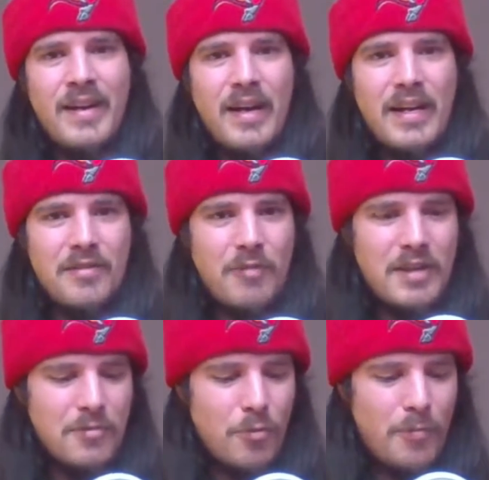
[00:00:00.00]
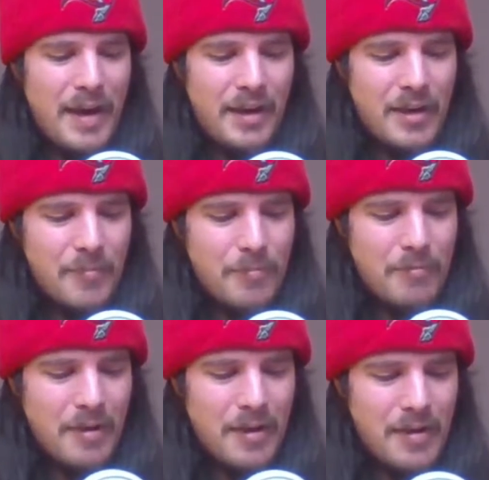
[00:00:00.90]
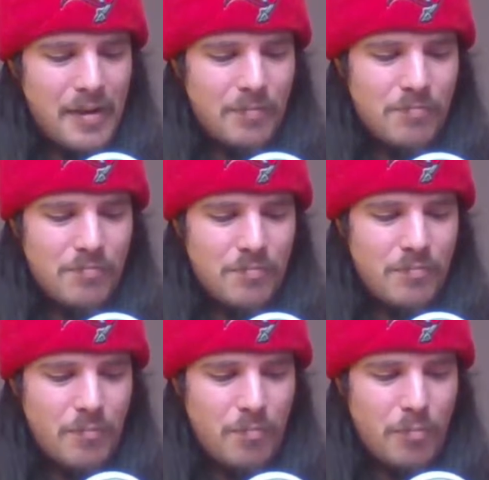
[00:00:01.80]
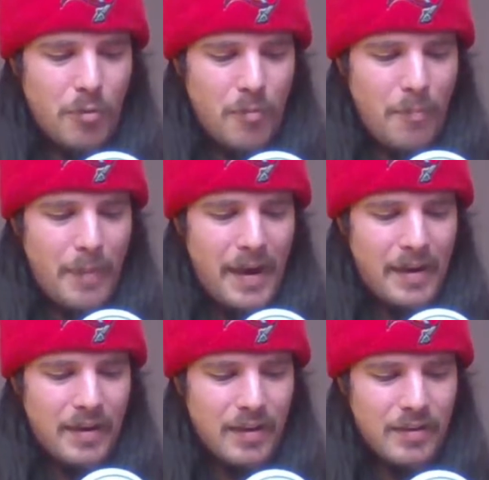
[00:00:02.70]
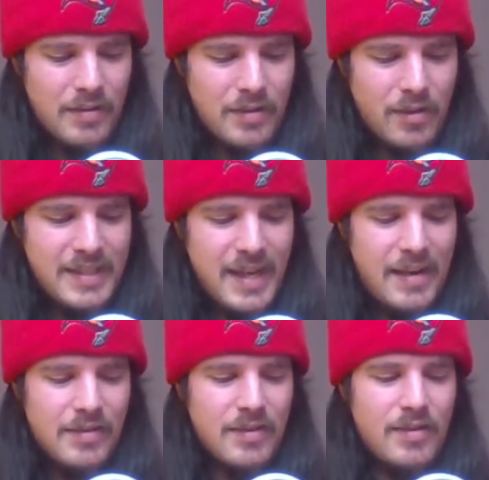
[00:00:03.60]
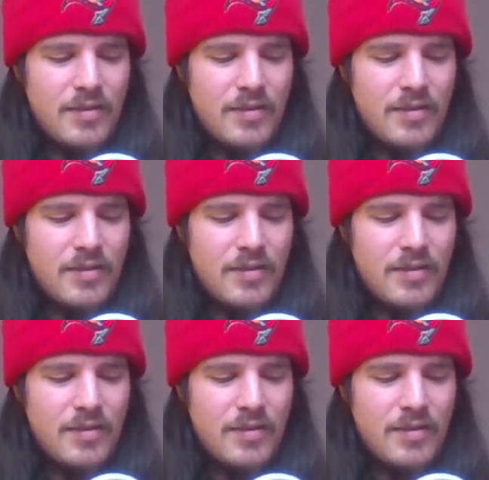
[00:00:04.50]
it's a reasonable backup. Bought back tight end